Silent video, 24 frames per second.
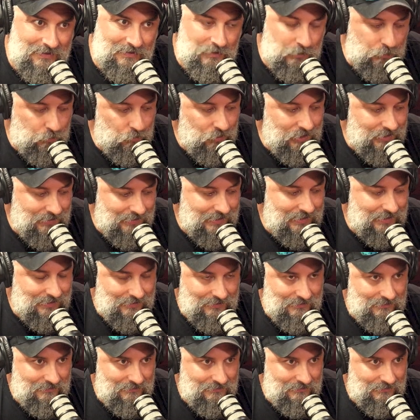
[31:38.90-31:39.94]
They're breathing
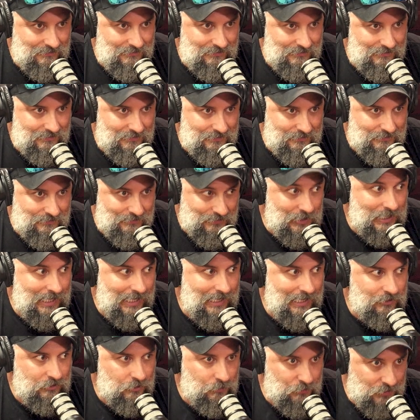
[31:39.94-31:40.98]

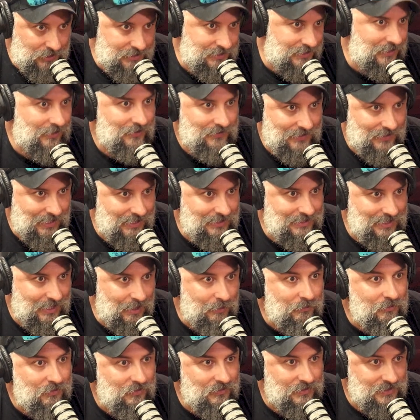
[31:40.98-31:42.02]
compressed air at that
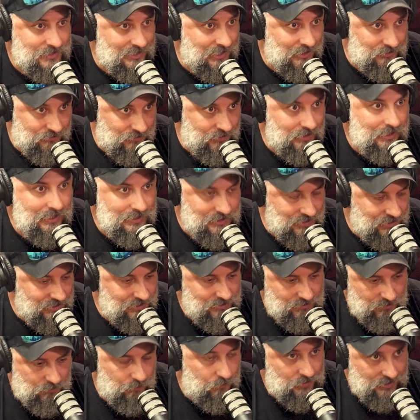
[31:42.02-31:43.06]
depth, essentially, because
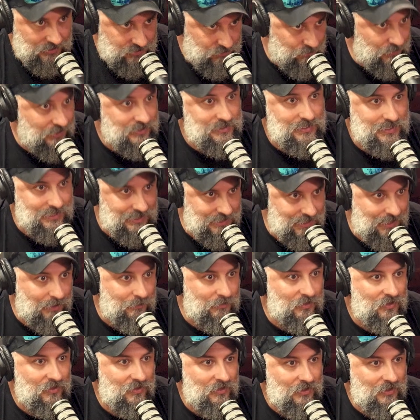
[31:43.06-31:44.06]
it's compressed because of the depth.